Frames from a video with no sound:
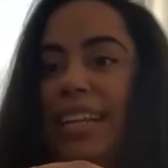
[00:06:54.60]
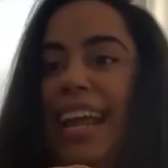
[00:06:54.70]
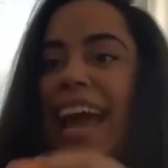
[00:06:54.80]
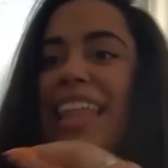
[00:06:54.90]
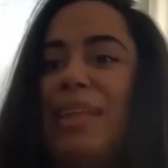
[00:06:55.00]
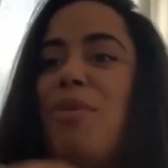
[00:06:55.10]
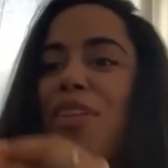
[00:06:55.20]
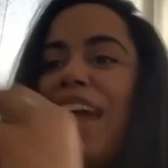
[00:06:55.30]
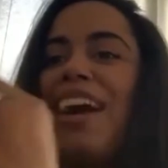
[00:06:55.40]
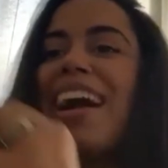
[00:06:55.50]
That is not a word. And
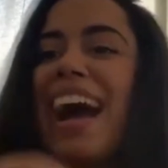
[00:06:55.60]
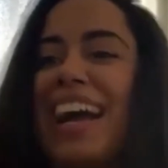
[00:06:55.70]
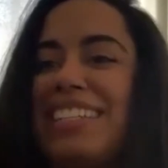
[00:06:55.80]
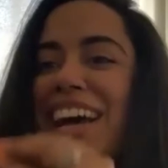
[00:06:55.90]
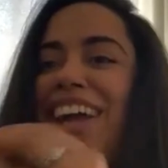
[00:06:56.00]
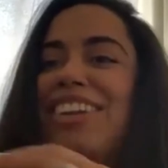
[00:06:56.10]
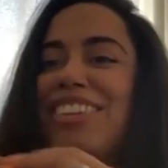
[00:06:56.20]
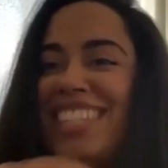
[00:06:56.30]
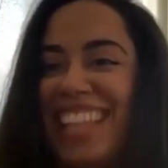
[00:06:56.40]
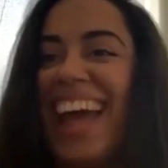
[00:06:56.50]
the bodega that guys is,
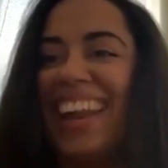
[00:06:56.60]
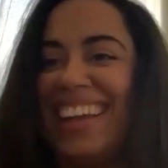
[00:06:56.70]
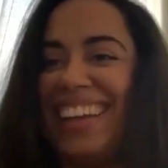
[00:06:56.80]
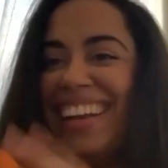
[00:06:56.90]
understand